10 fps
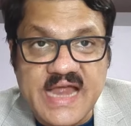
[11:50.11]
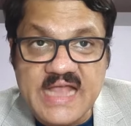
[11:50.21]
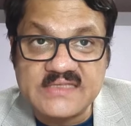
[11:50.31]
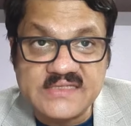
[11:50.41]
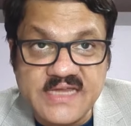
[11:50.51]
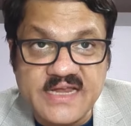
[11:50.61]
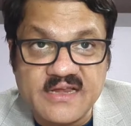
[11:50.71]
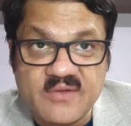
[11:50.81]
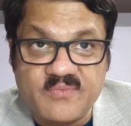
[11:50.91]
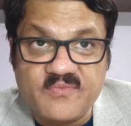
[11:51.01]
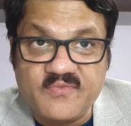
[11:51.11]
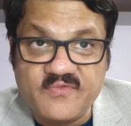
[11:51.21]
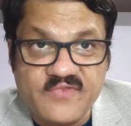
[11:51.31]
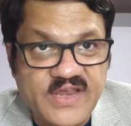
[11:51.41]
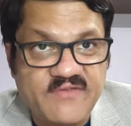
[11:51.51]
has taken up
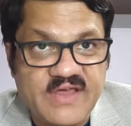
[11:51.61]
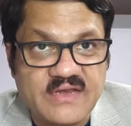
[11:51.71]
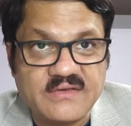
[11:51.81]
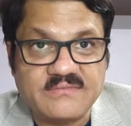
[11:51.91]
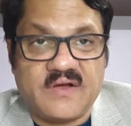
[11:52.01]
very well.